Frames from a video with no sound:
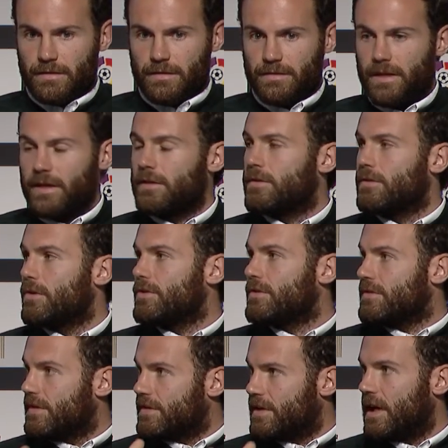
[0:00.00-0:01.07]
they thought
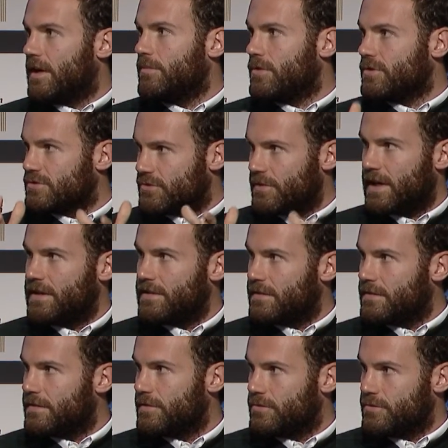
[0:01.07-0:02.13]
the time was right
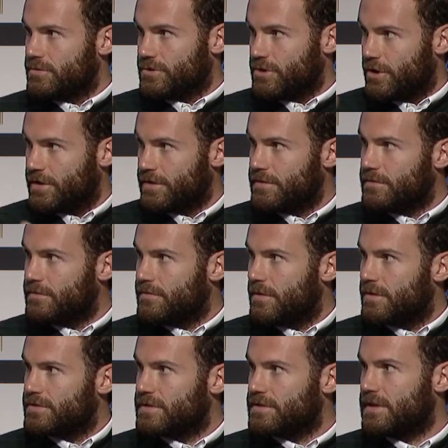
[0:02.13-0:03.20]
to join
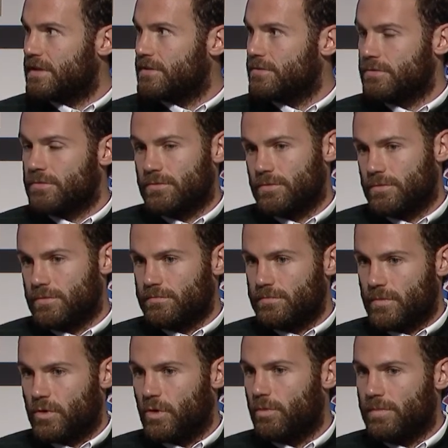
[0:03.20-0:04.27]
forces and to, to
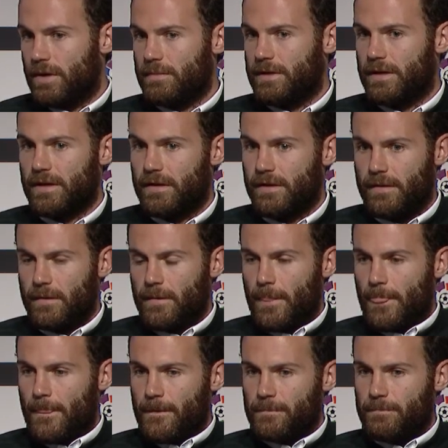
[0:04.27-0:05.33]
go public.
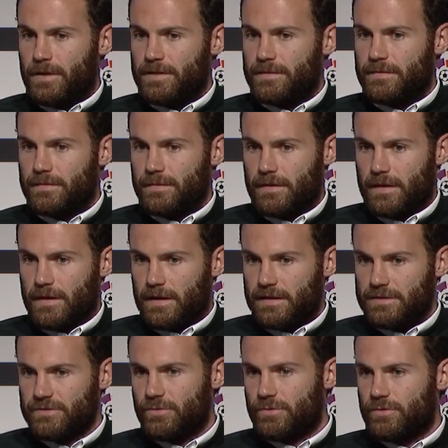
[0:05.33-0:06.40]
But I
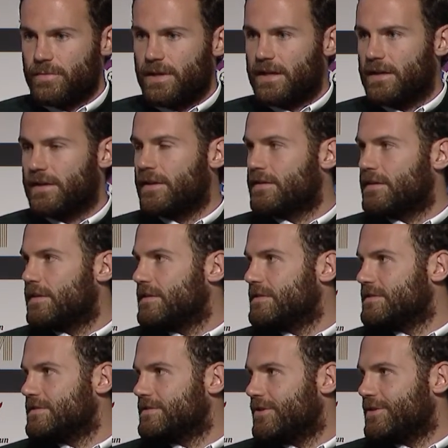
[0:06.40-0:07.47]
just want to make clear that this
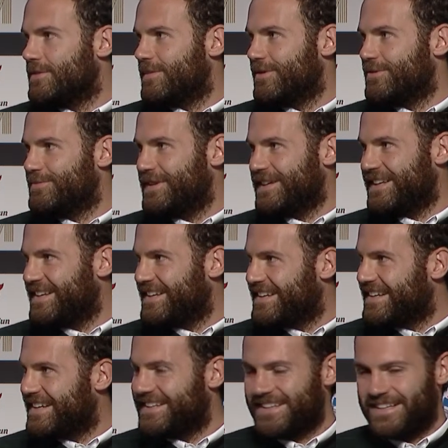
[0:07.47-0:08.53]
is not about me,
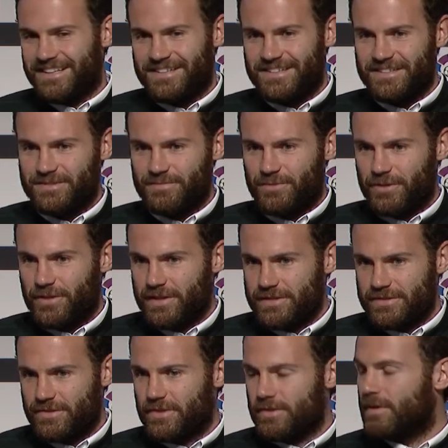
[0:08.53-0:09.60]
and, and this project
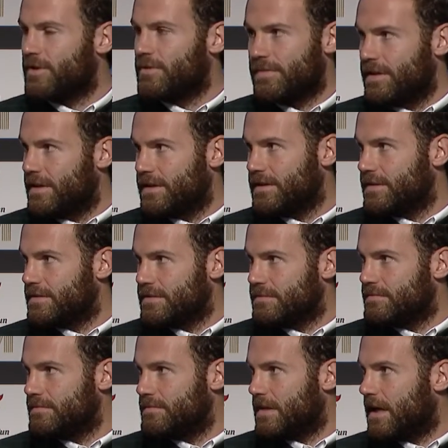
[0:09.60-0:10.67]
is not about me.
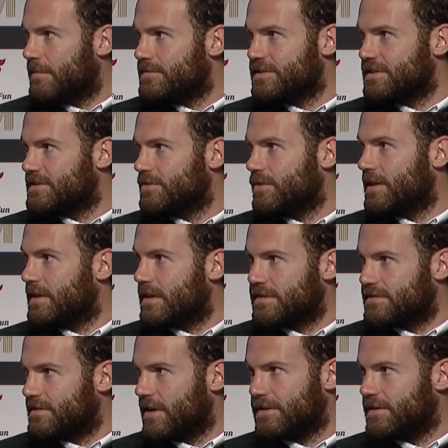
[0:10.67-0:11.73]
I'm just the one that
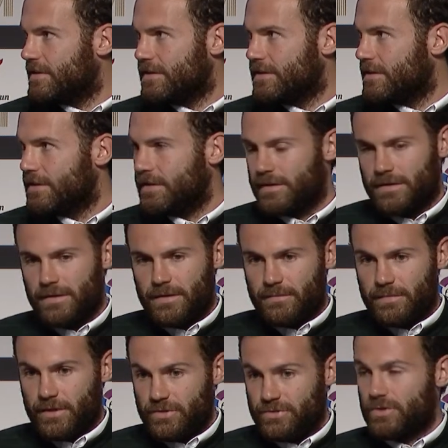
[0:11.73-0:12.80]
started,
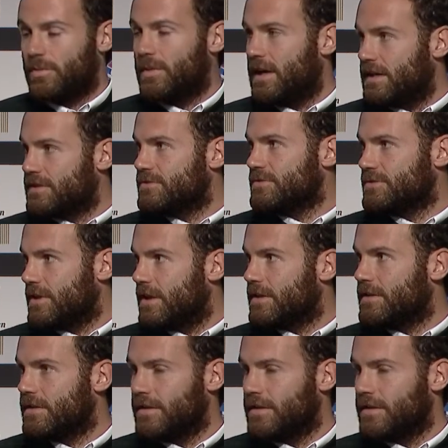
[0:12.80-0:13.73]
because someone has to start.